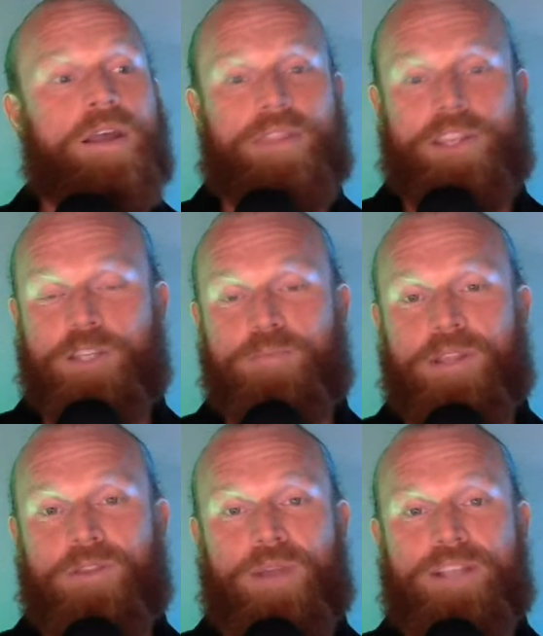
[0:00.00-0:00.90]
This has been
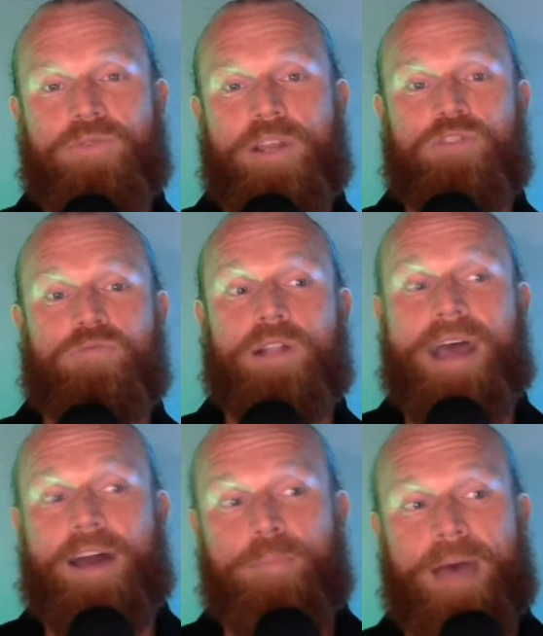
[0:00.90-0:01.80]
the Restoration
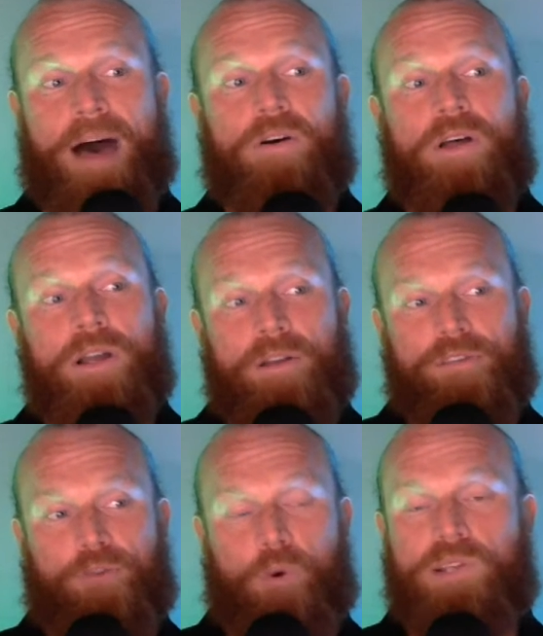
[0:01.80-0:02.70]
Rundown about
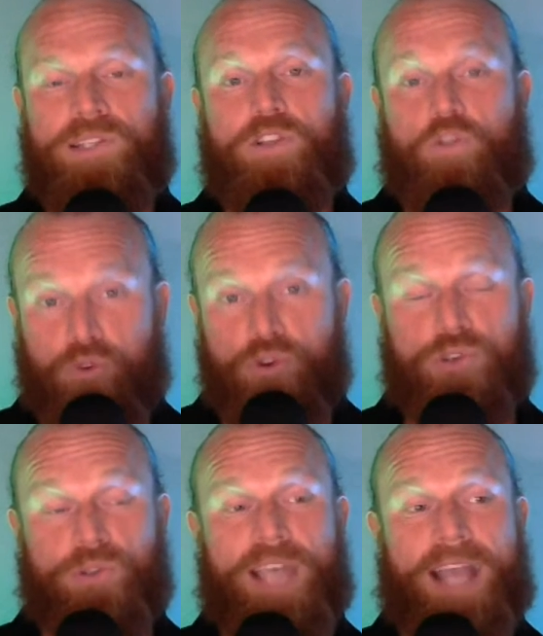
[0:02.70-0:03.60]
4
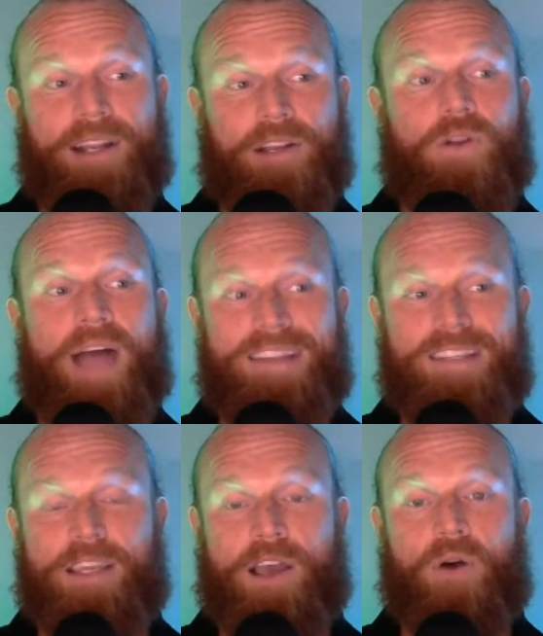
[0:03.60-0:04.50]
crucial technical
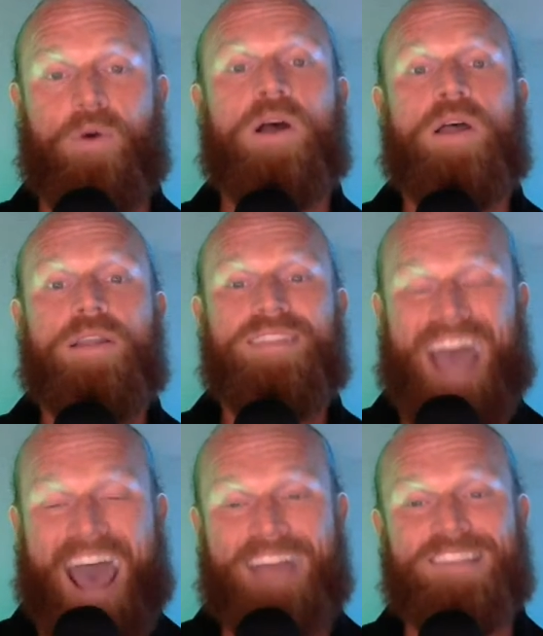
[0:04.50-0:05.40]
SEO
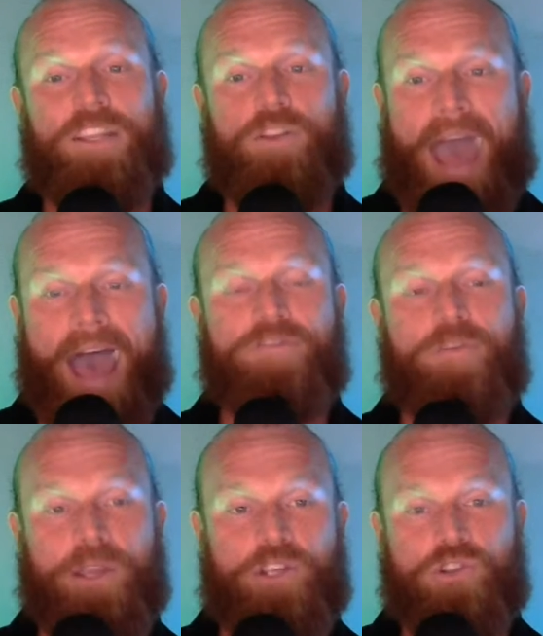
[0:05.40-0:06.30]
tasks that you have to
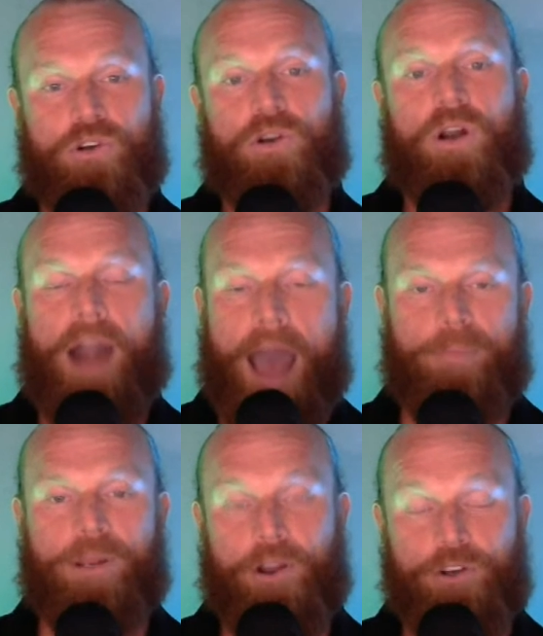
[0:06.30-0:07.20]
make sure are
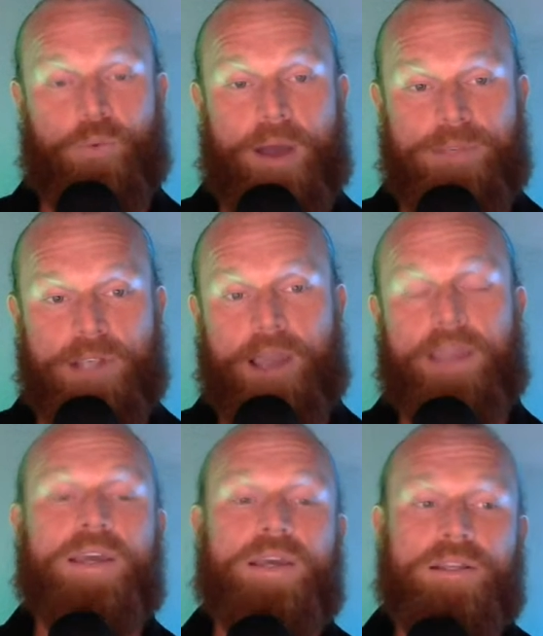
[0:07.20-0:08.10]
happening on your
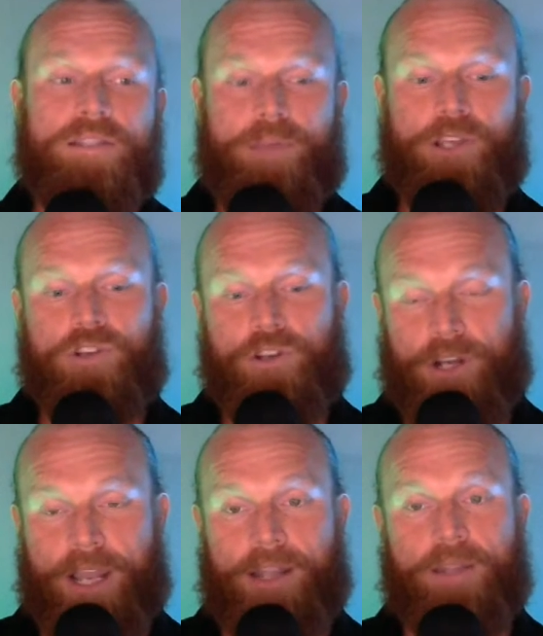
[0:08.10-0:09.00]
website to make sure you're
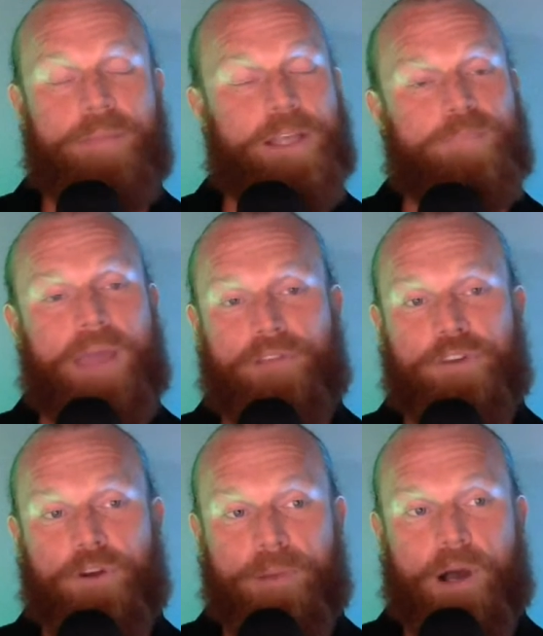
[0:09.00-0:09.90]
getting the best bang for
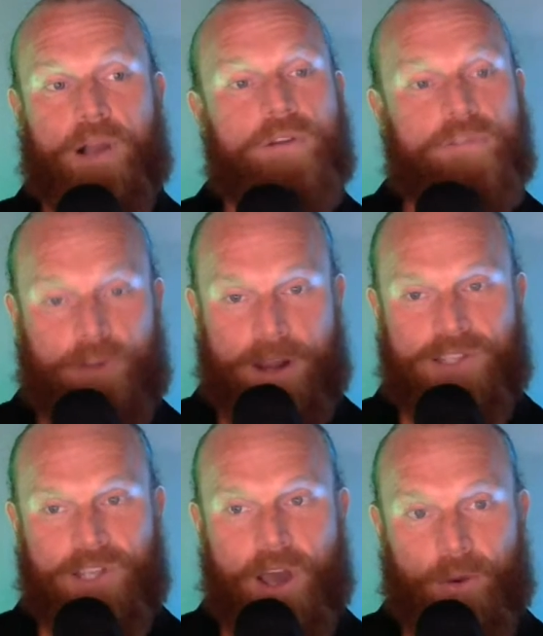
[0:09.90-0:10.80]
your buck for
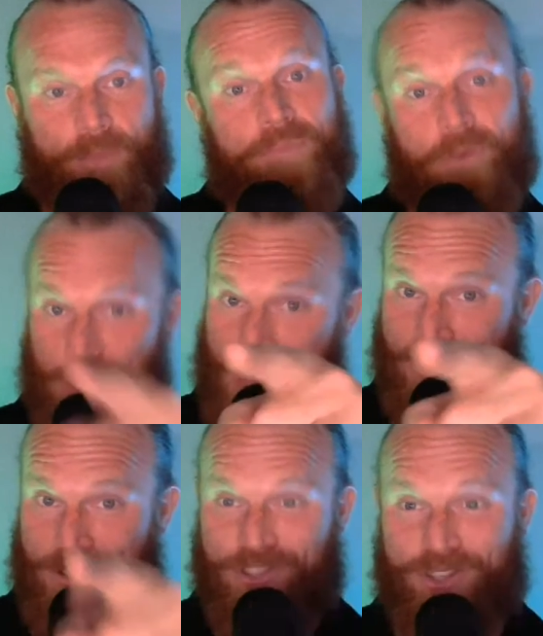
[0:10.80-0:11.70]
SEO. We'll talk
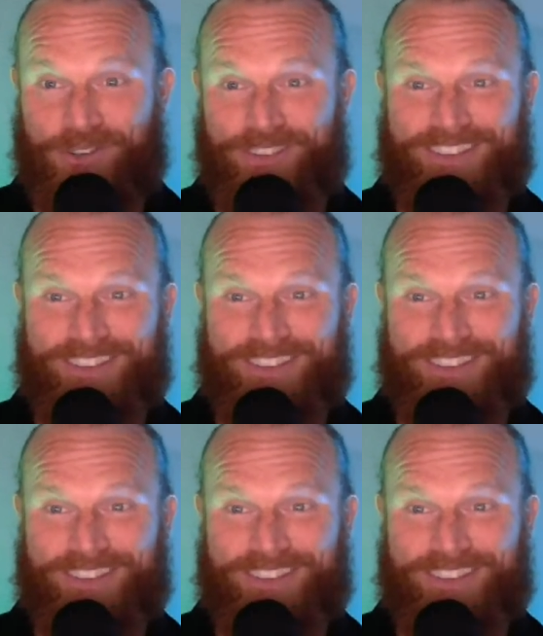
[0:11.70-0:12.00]
to you soon.